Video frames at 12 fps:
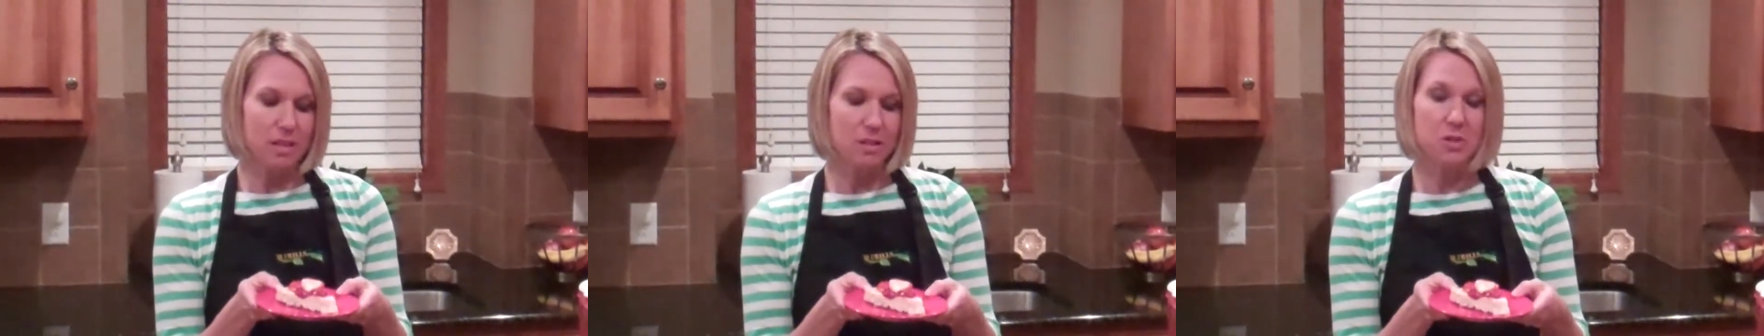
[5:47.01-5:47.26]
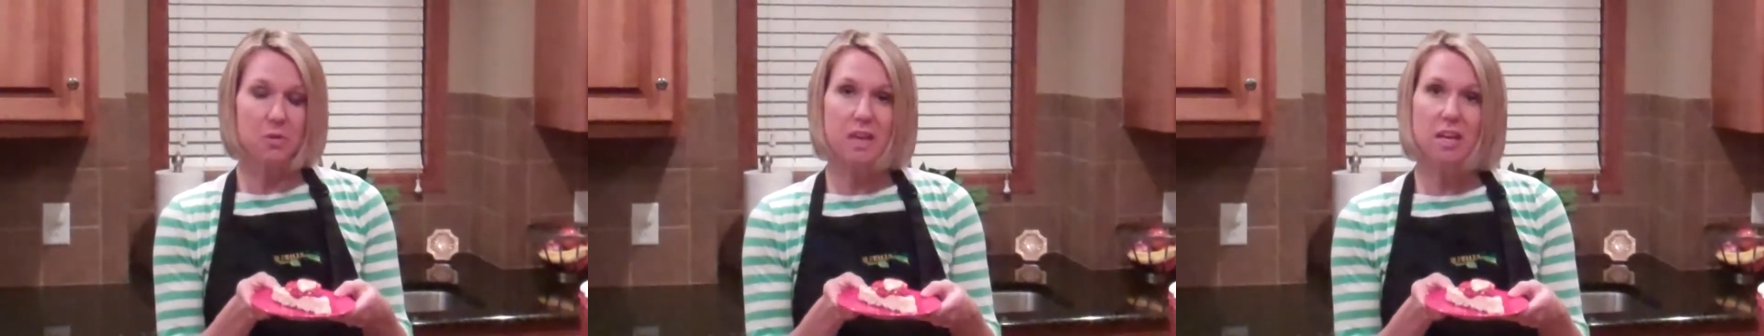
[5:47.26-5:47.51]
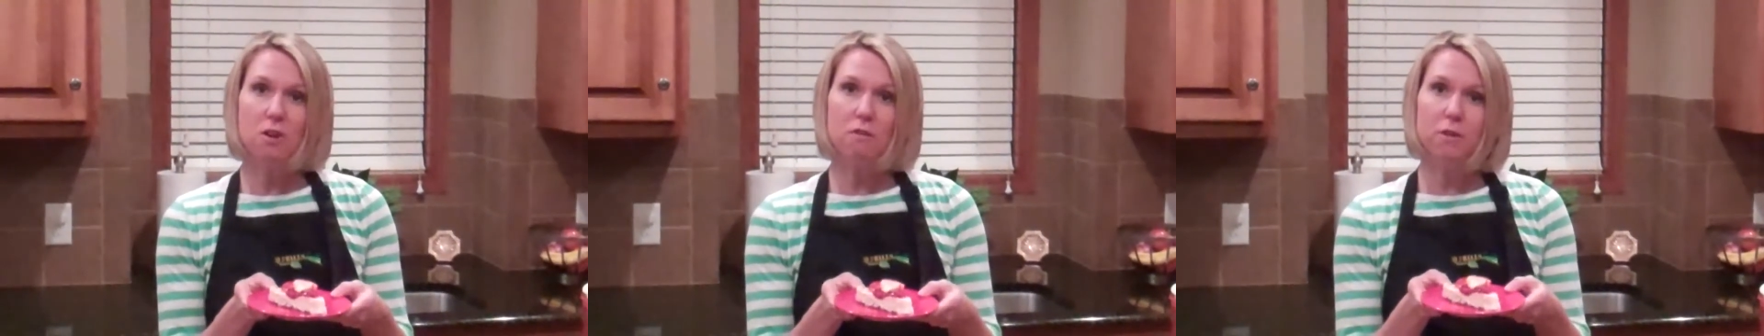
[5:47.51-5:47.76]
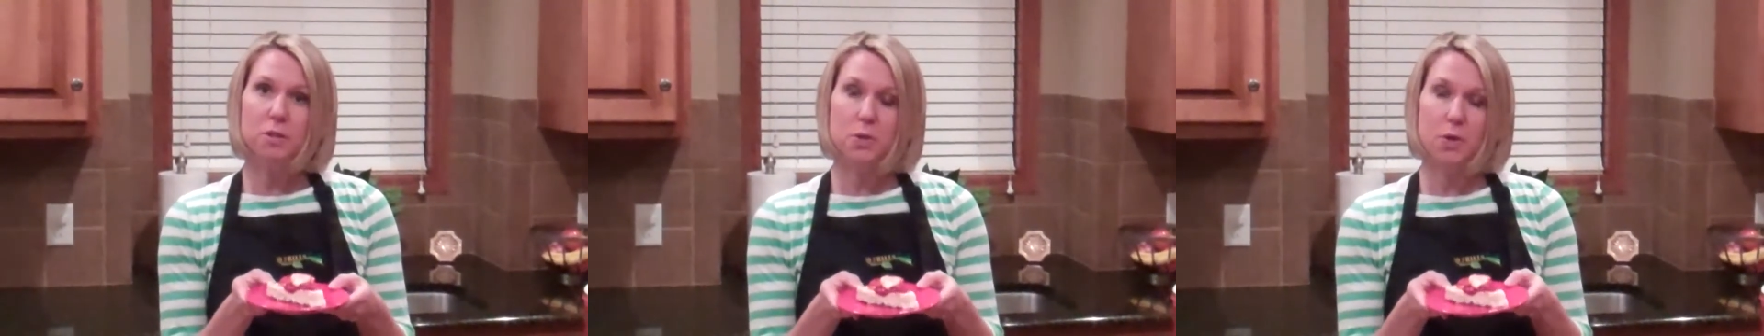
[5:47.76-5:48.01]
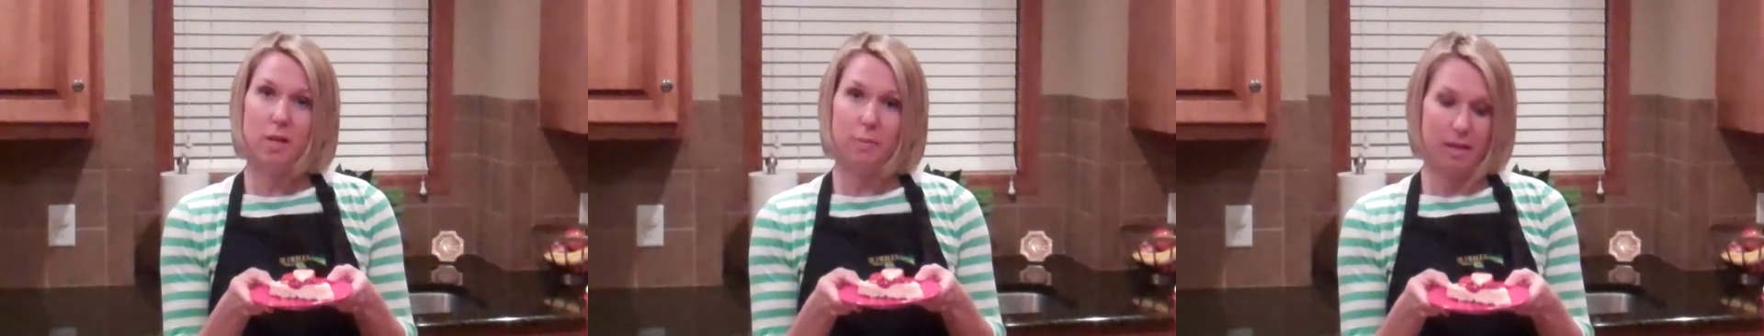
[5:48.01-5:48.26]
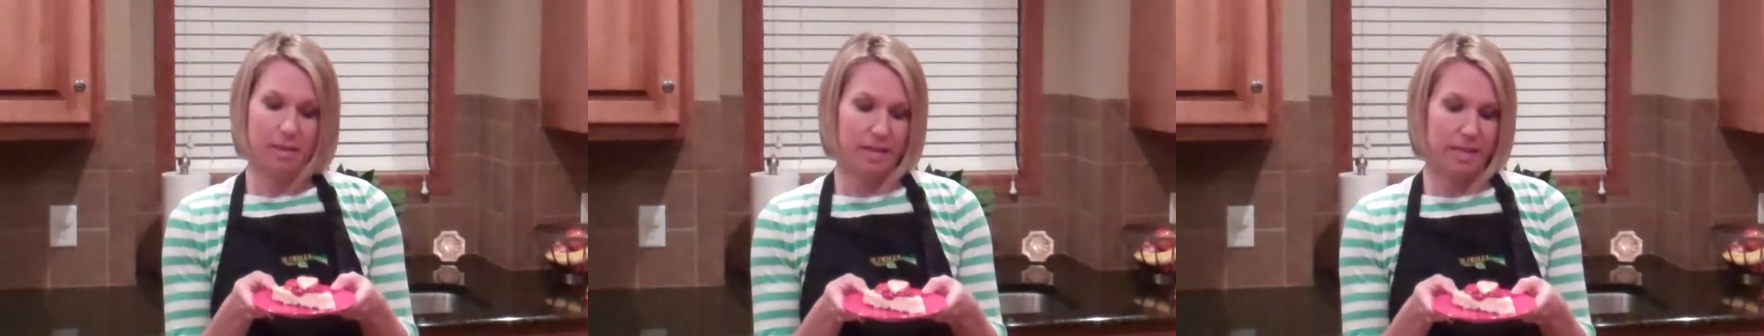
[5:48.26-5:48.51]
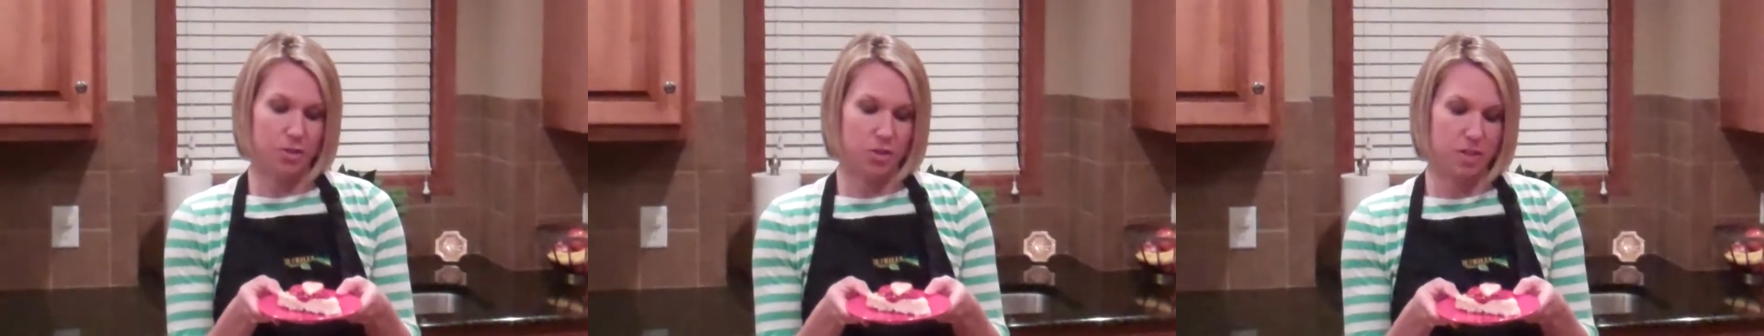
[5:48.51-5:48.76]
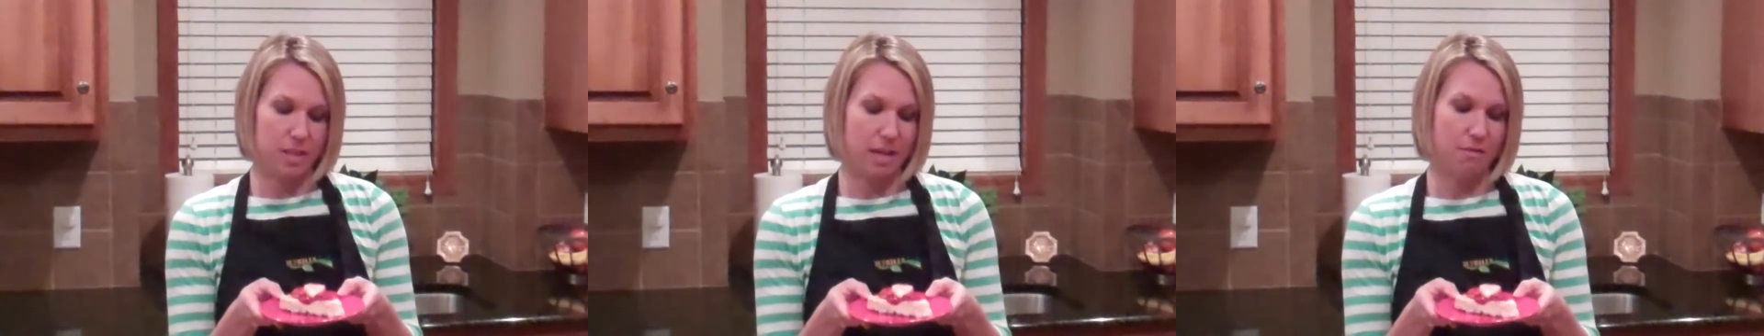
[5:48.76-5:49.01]
So thank you for joining me in the
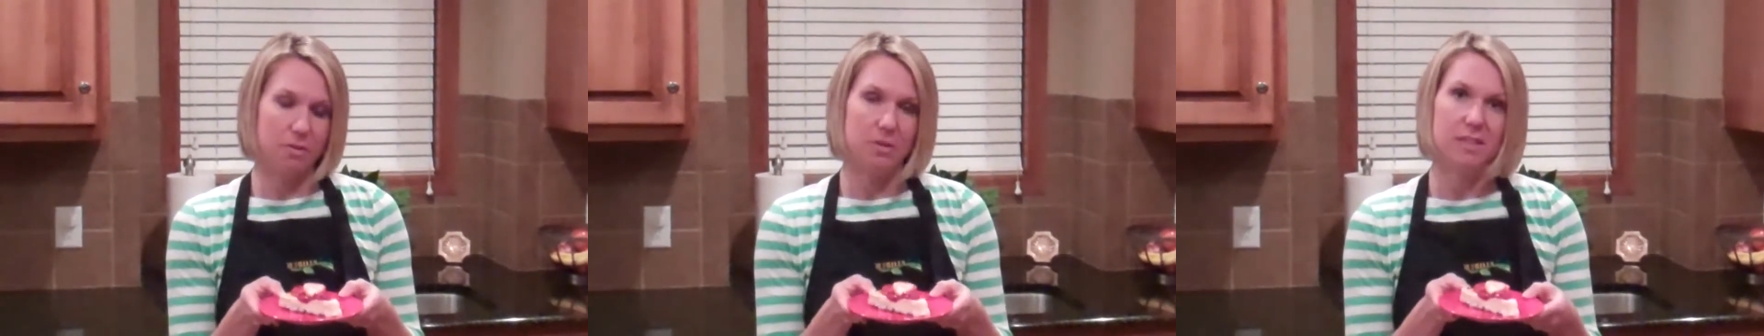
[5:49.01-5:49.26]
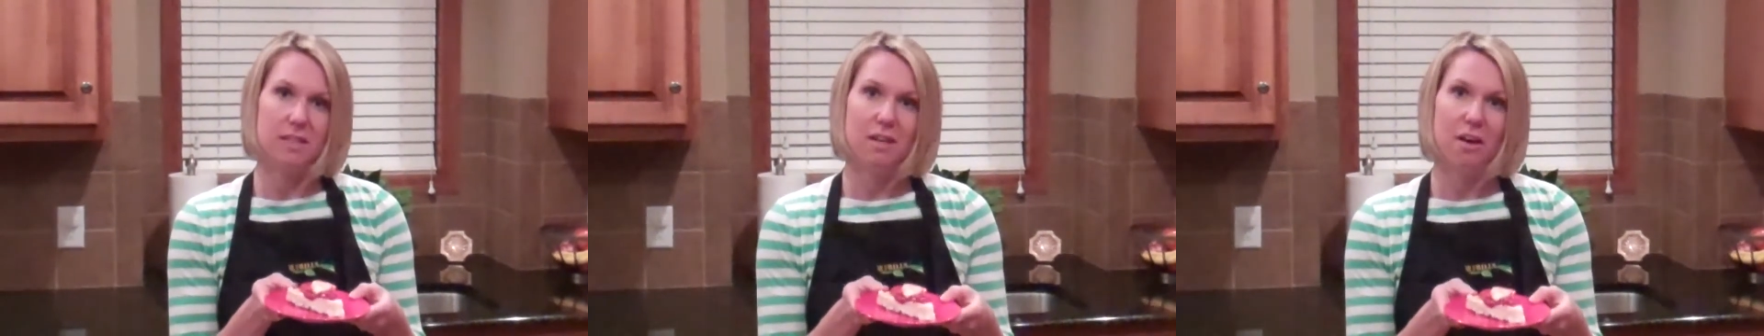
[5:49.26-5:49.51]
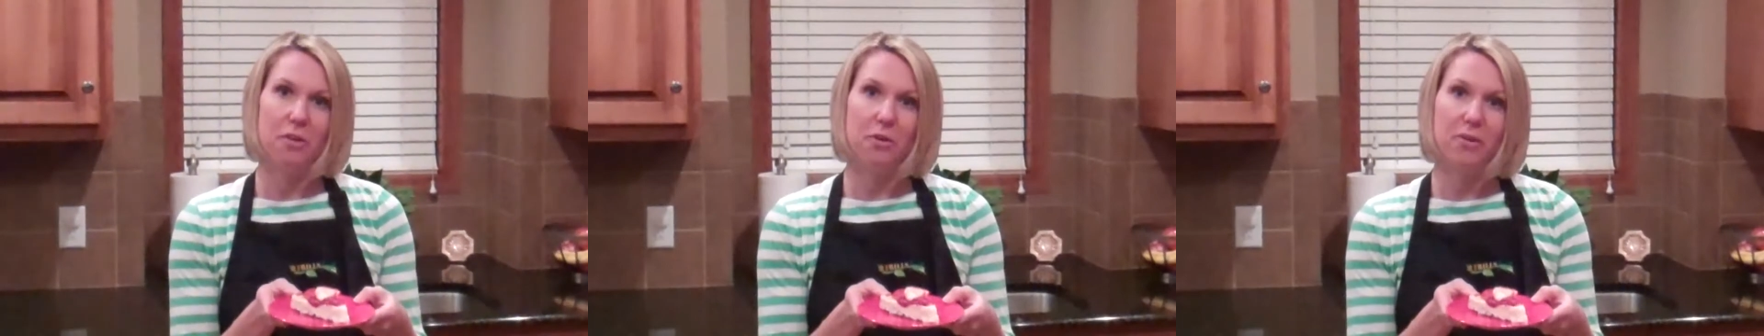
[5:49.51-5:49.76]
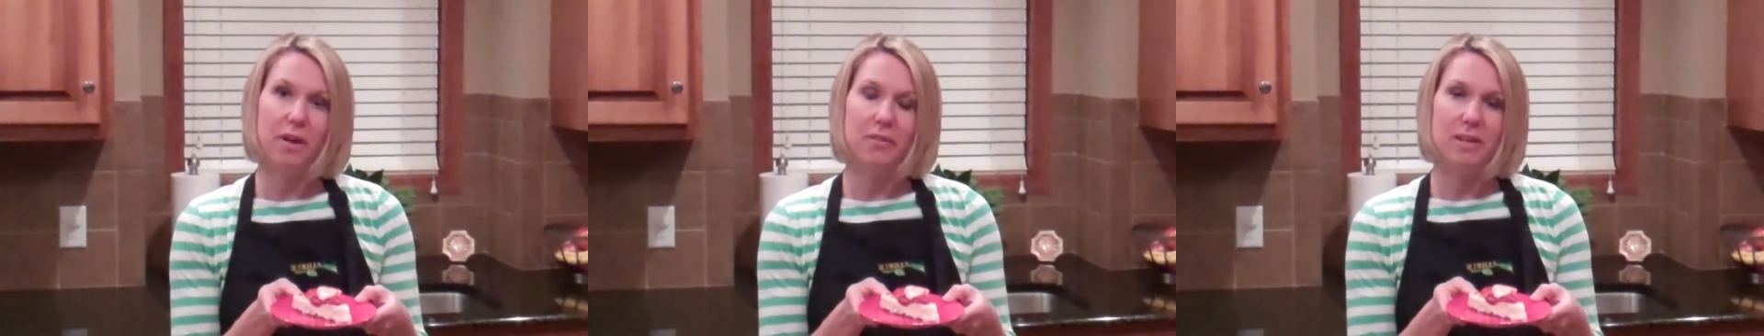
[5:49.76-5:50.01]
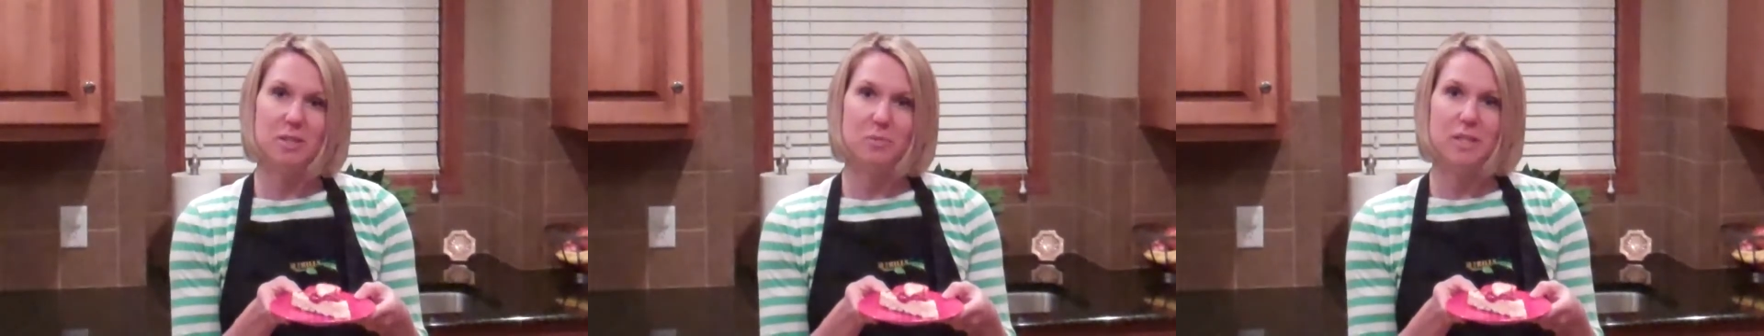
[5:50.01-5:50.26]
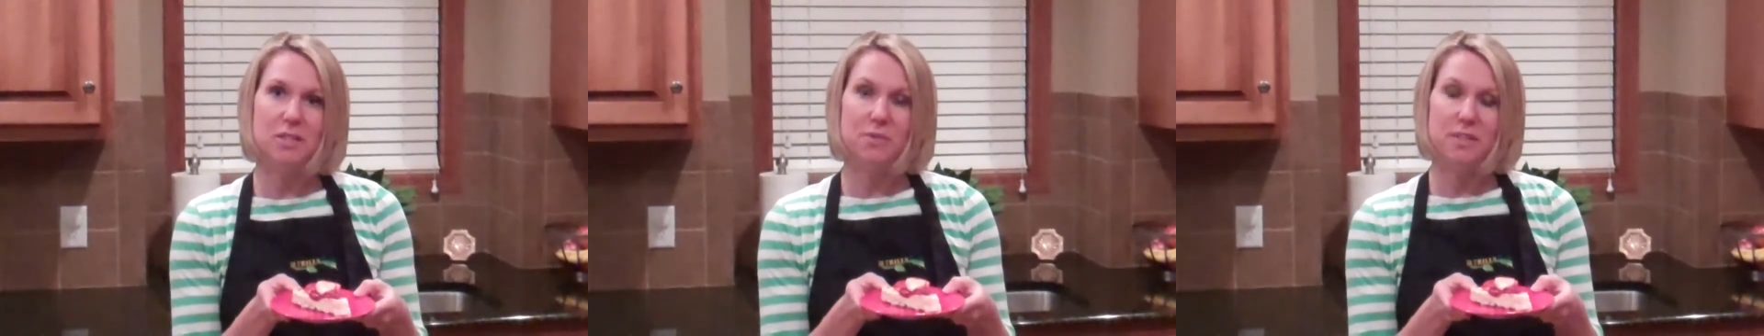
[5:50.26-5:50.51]
kitchen today for this and other great recipes.